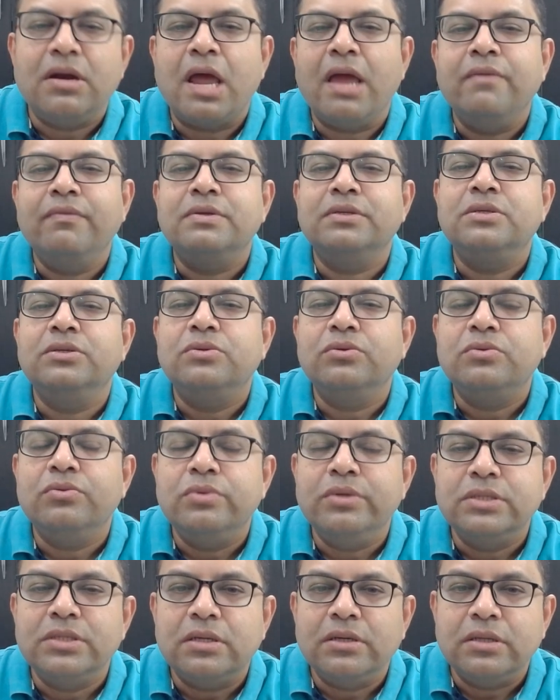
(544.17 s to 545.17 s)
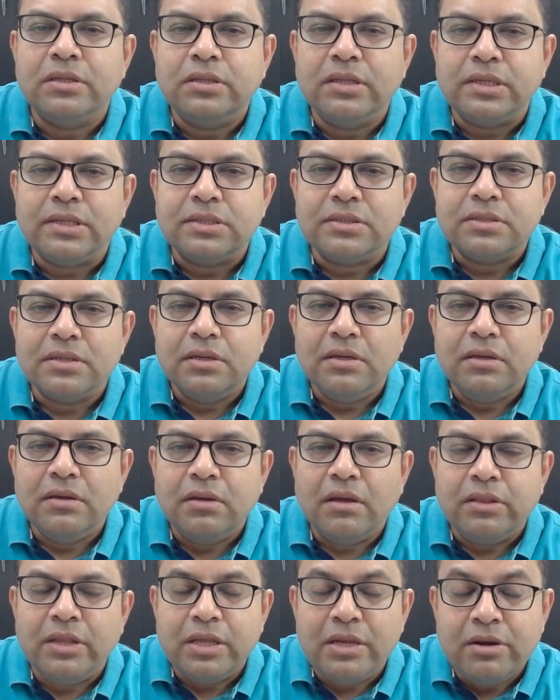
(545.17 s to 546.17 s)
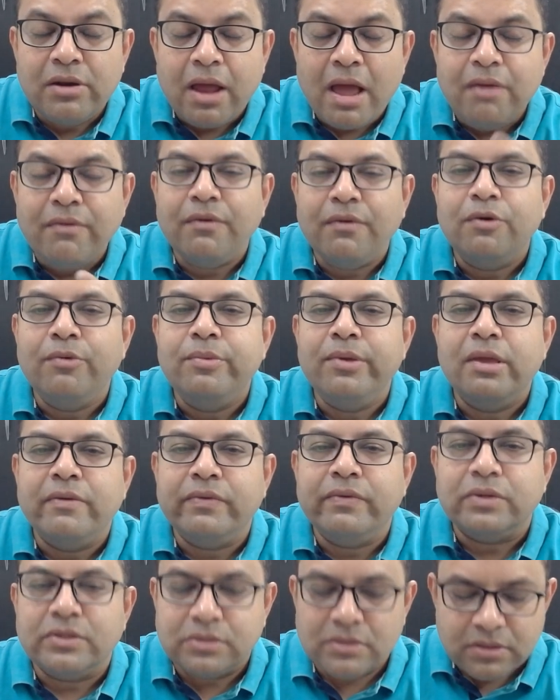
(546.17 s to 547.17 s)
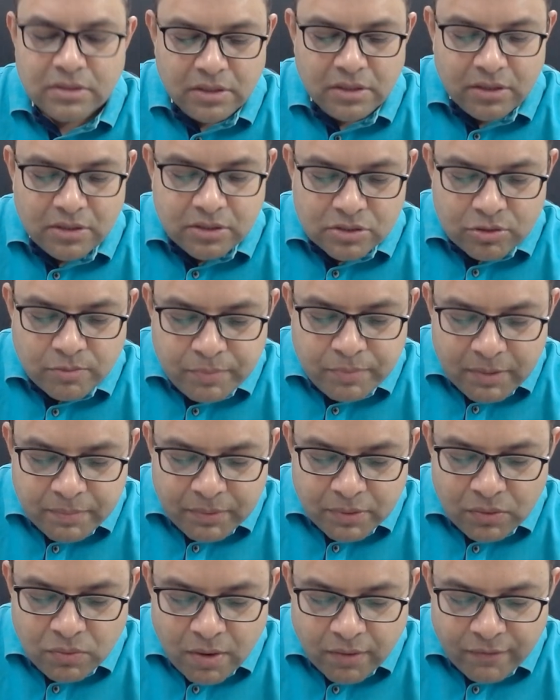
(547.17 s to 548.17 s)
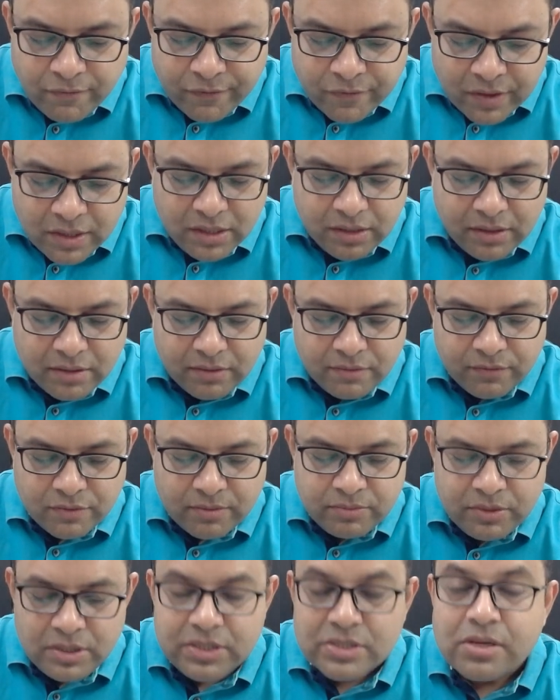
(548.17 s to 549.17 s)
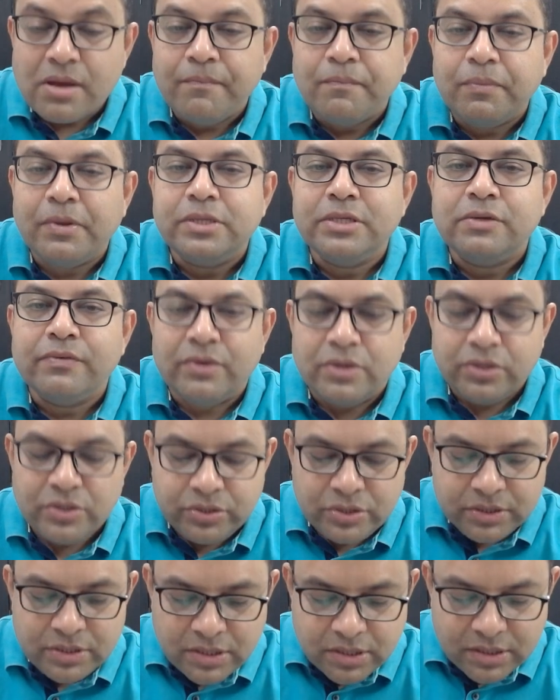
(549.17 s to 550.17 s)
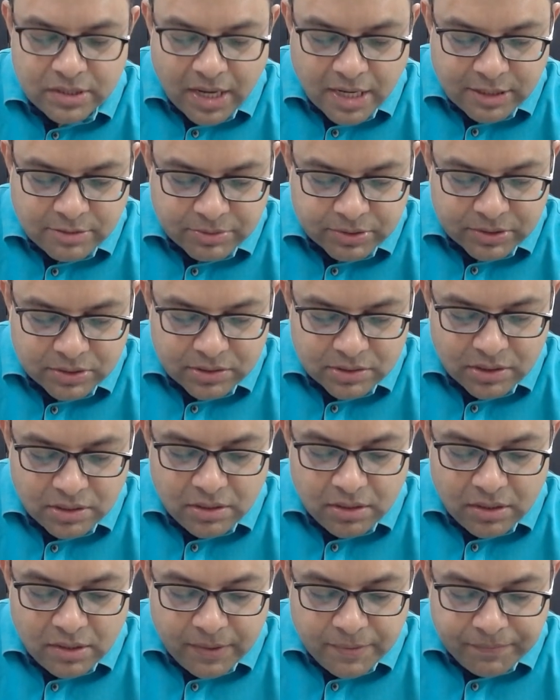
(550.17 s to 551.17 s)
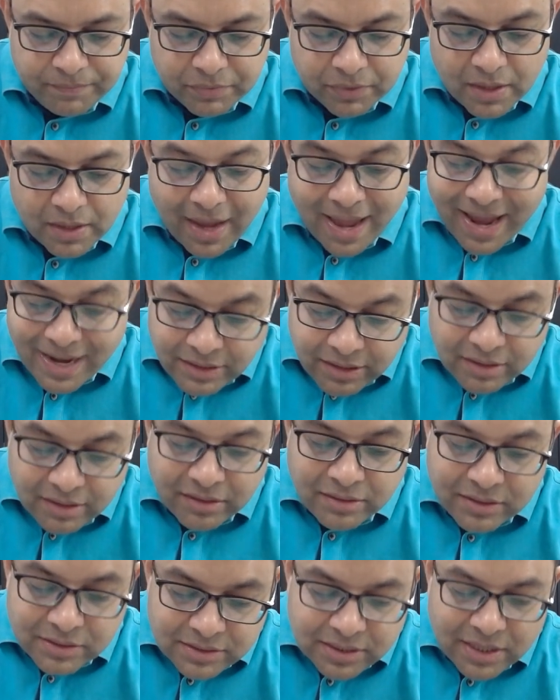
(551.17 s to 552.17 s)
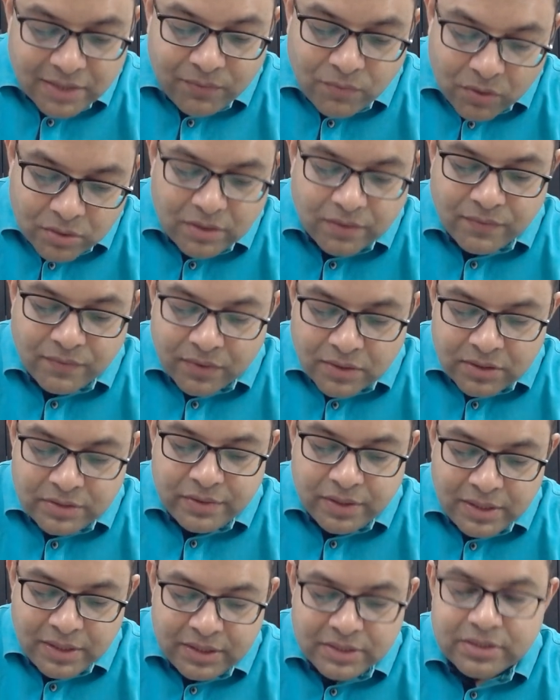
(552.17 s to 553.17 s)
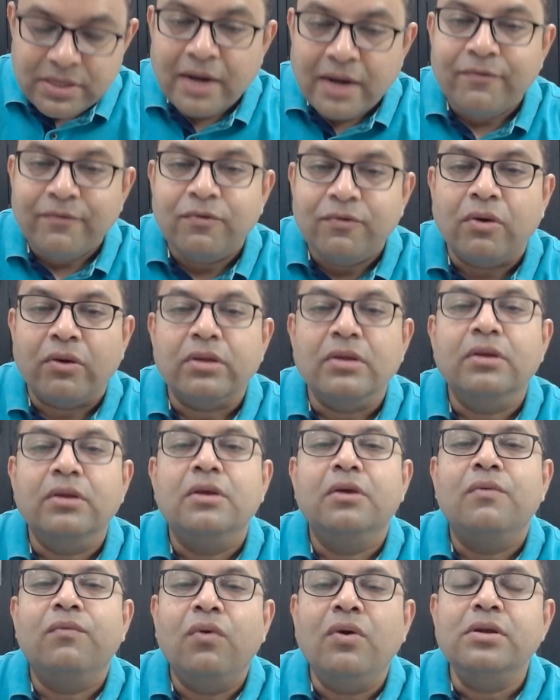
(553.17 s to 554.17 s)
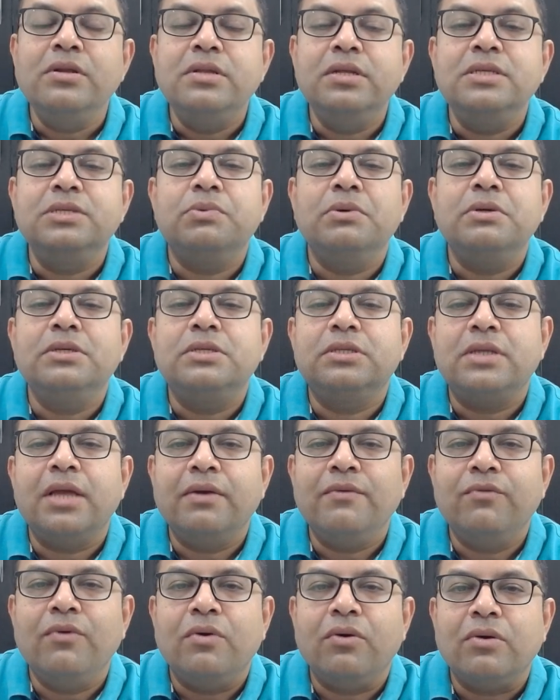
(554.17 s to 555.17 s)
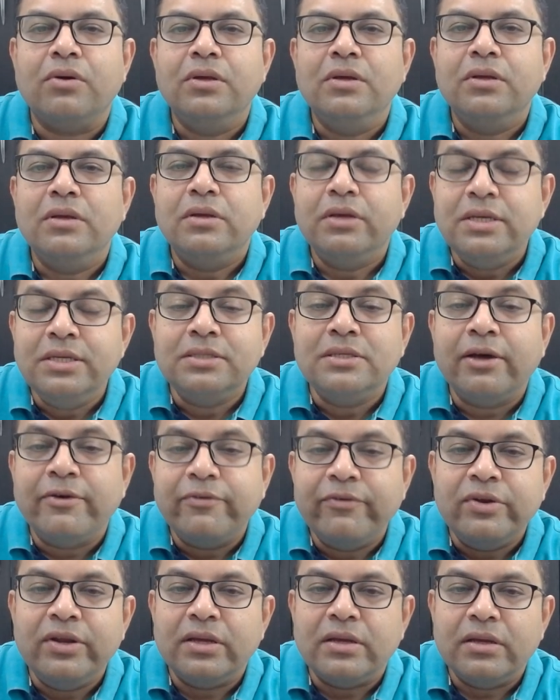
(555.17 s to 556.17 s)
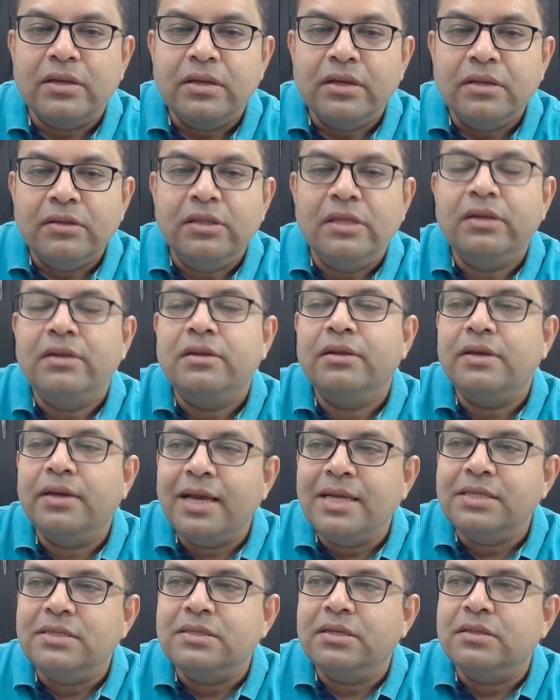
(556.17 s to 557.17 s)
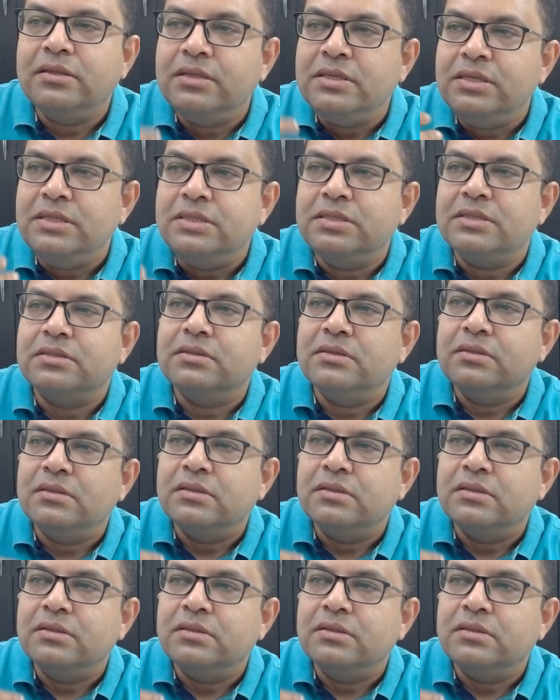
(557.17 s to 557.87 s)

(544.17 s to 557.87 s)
drive us into doing certain things they drive our behaviors so people who are free from these compulsive urges and attachments and they understand what the words really stand for what these words stand for is suffering they realize that these